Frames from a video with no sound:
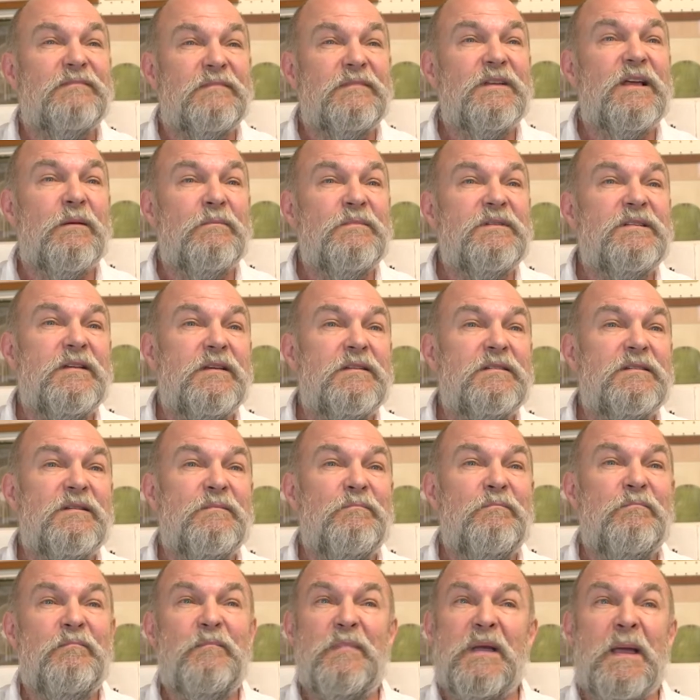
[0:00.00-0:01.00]
Come see us
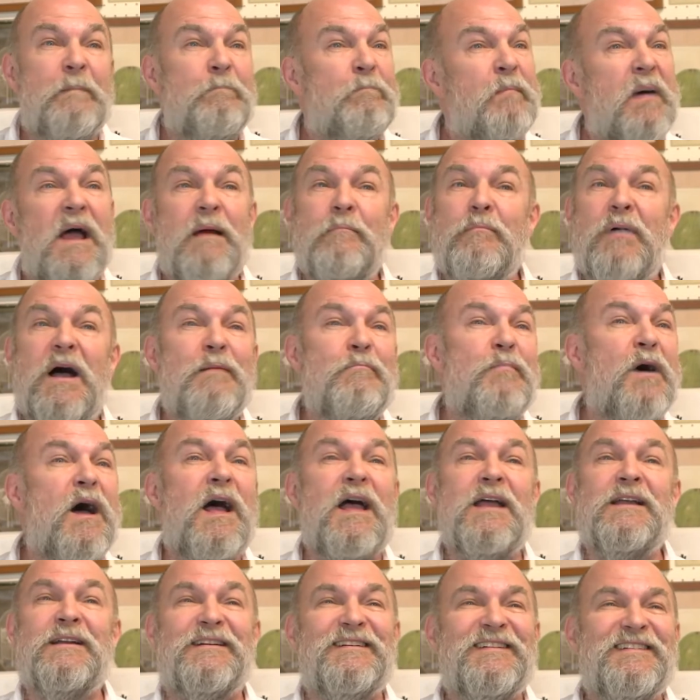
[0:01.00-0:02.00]
and, and buy, buy,
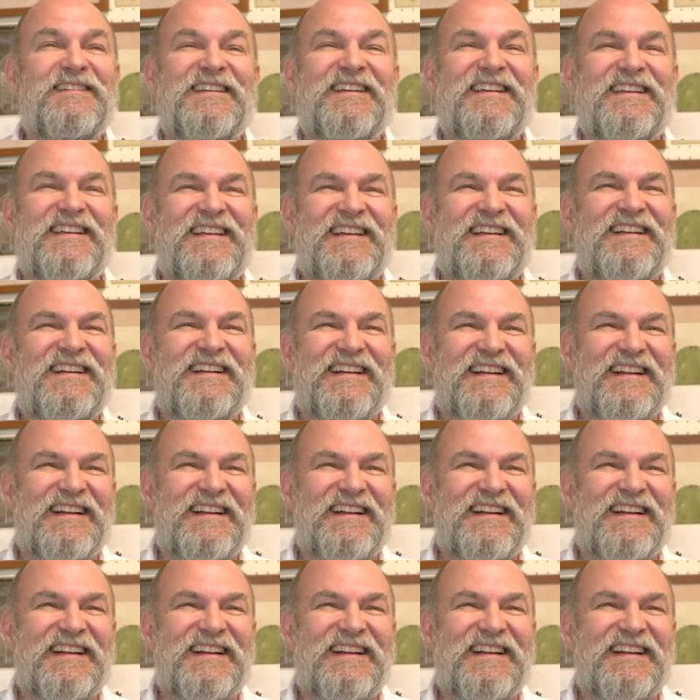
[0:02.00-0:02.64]
buy.